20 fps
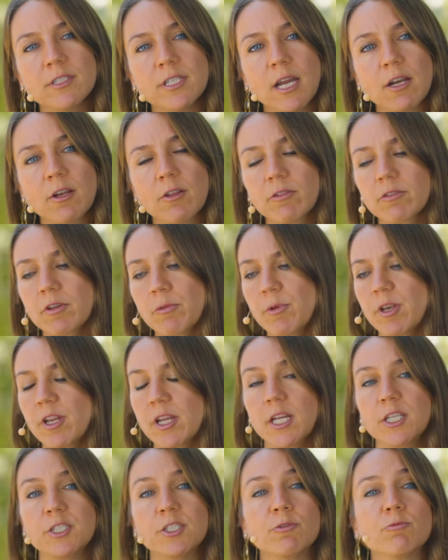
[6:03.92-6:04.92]
channel of
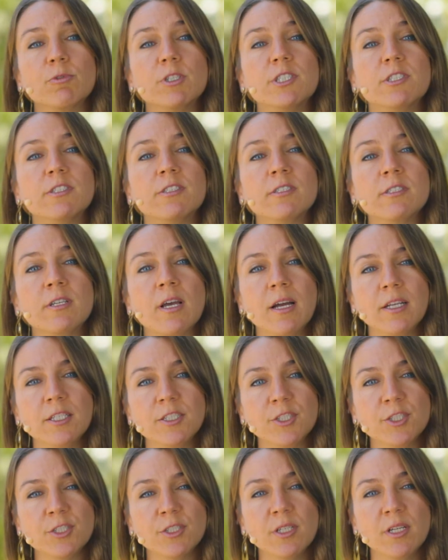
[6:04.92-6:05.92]
communication, which is
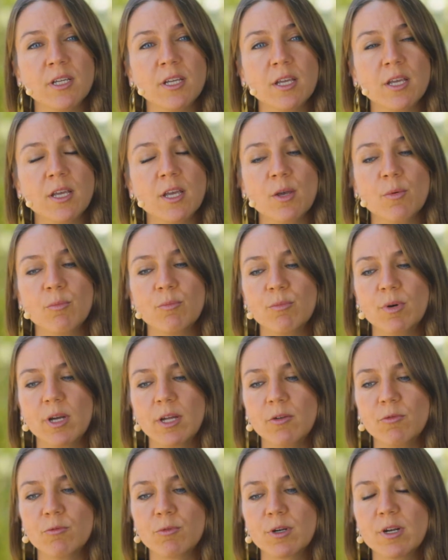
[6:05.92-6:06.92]
touch.
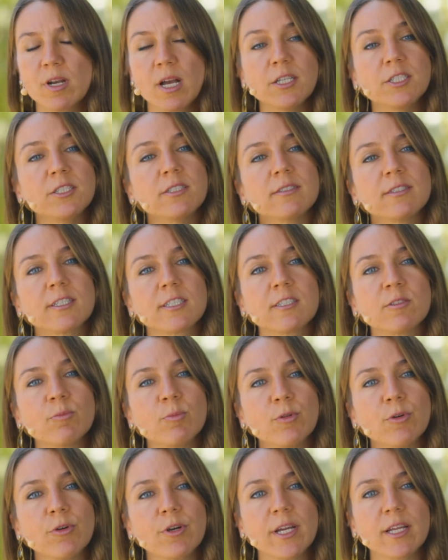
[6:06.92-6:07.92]
But we're not just
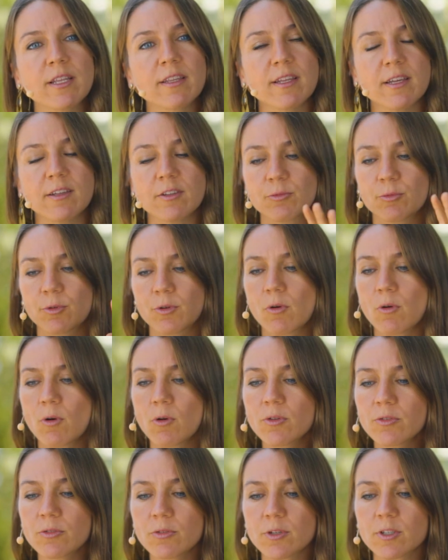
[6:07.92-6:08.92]
exploring this, we're
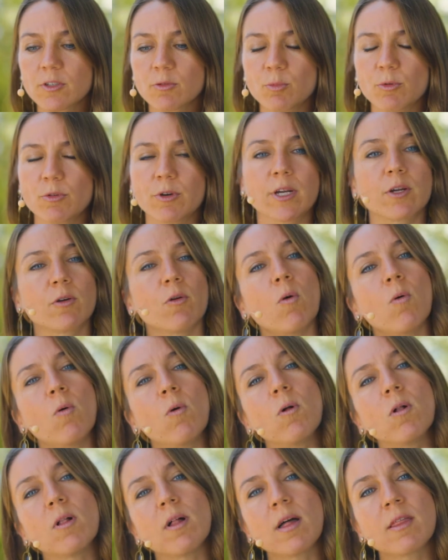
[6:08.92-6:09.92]
also exploring
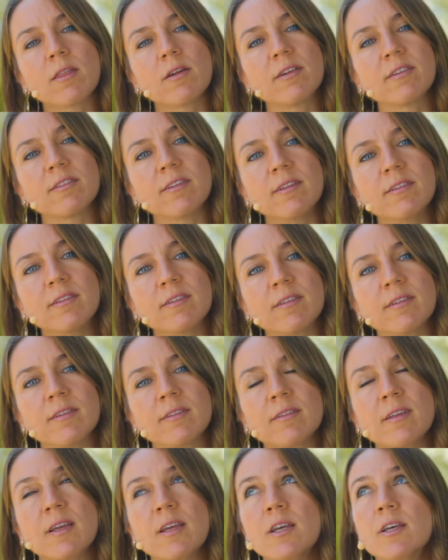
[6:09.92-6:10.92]
all other
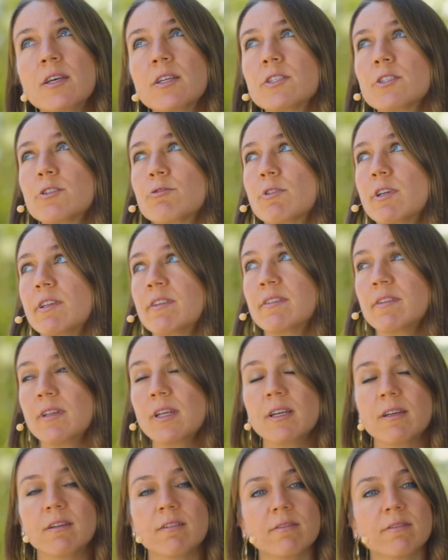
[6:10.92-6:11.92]
senses to
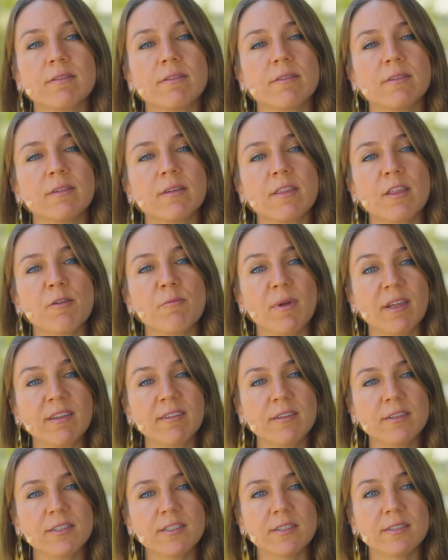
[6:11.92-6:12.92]
receive the
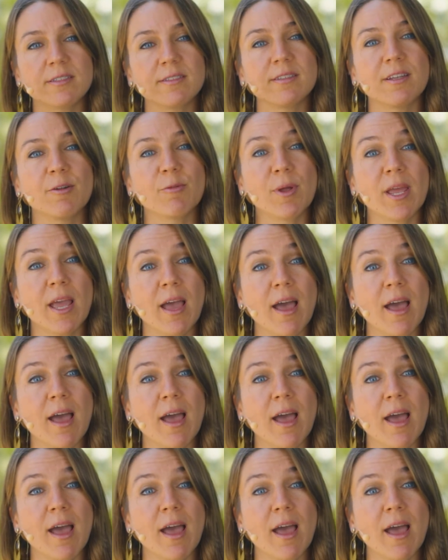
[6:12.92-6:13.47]
messages that we